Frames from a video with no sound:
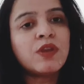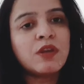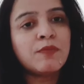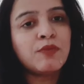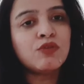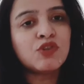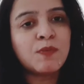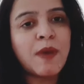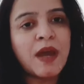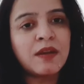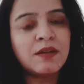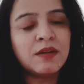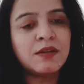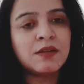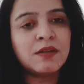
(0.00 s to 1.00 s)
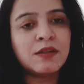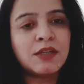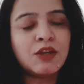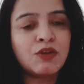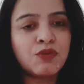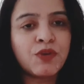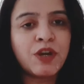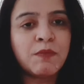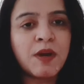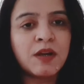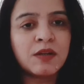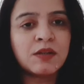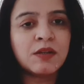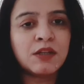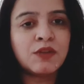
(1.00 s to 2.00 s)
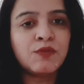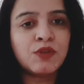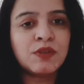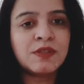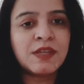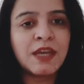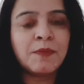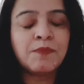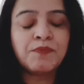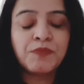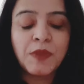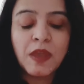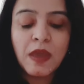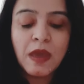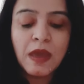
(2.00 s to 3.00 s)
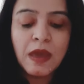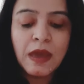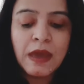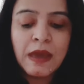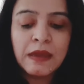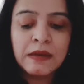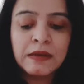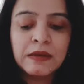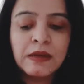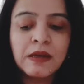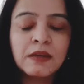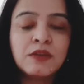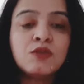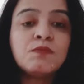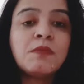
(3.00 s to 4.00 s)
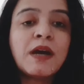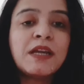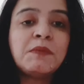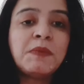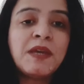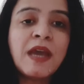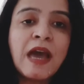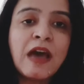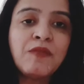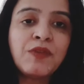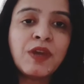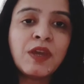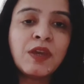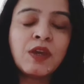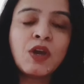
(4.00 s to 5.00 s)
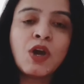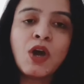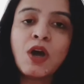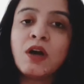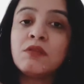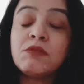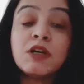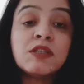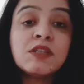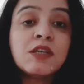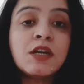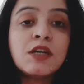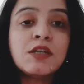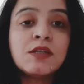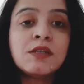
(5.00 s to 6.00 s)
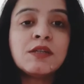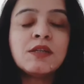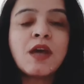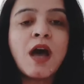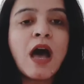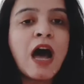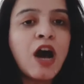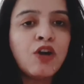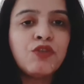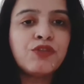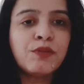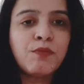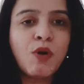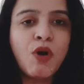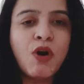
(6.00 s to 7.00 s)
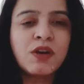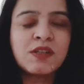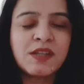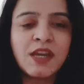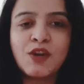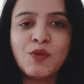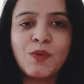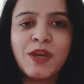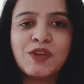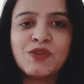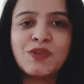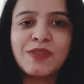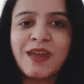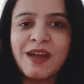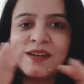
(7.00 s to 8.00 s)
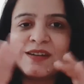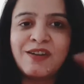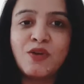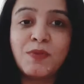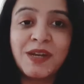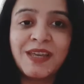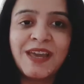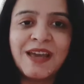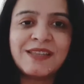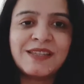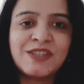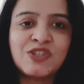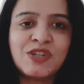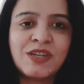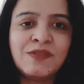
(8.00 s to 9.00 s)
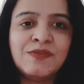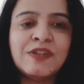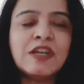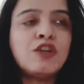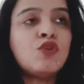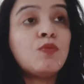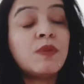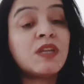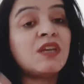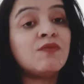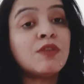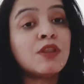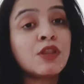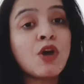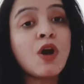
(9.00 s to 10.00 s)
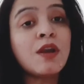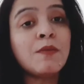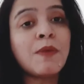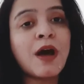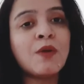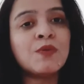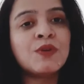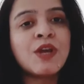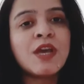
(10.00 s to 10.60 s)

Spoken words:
approach a patent attorney or trademark attorney for the same. And you might be having a certain out-of-the-box innovation that nobody has achieved and nobody even thought about.